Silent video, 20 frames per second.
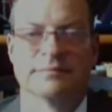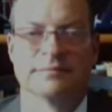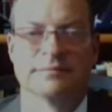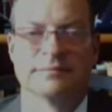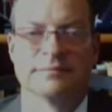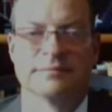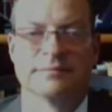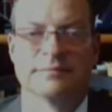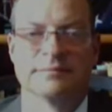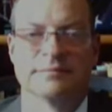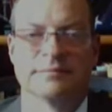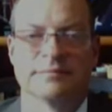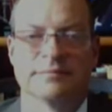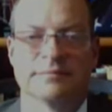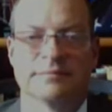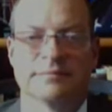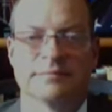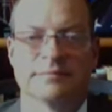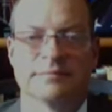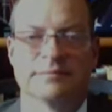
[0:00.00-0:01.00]

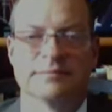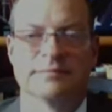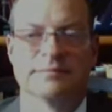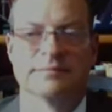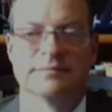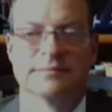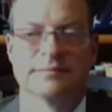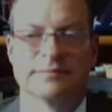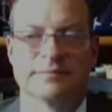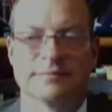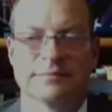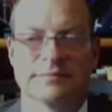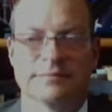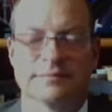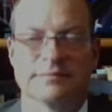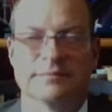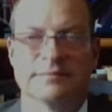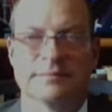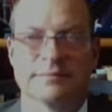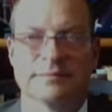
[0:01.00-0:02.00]

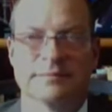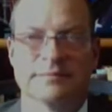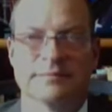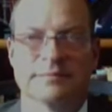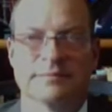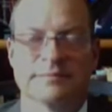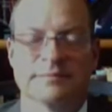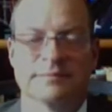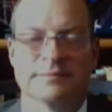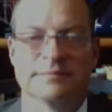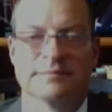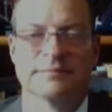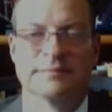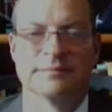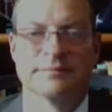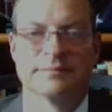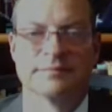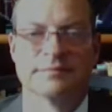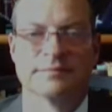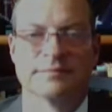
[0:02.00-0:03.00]

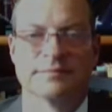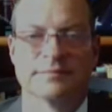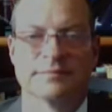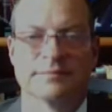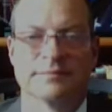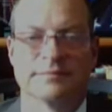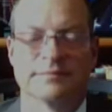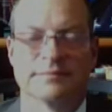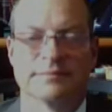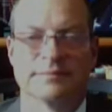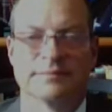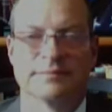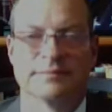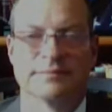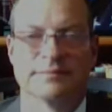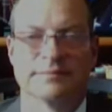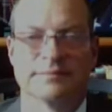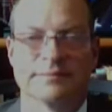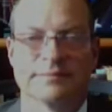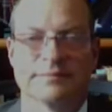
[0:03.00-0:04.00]

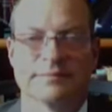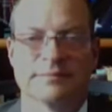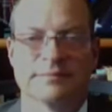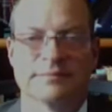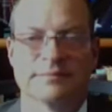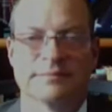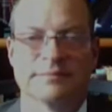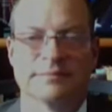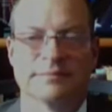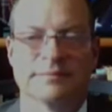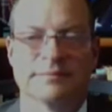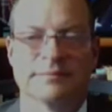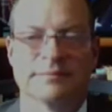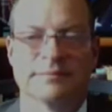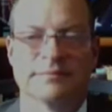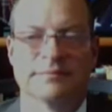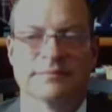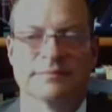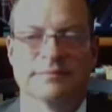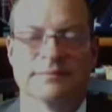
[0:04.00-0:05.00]

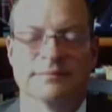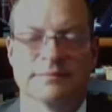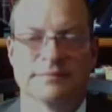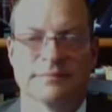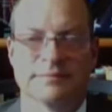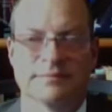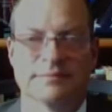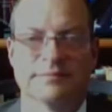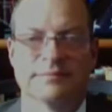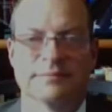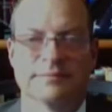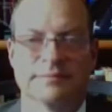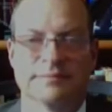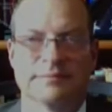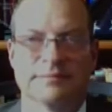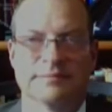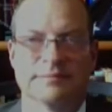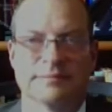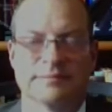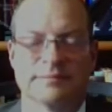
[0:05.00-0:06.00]

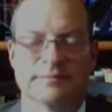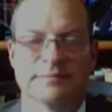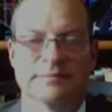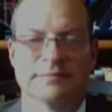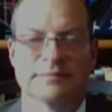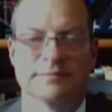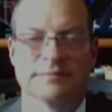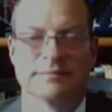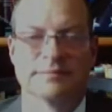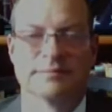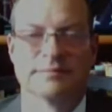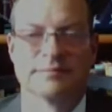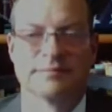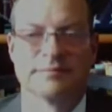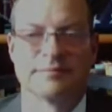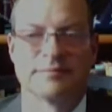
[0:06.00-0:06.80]
[no speech]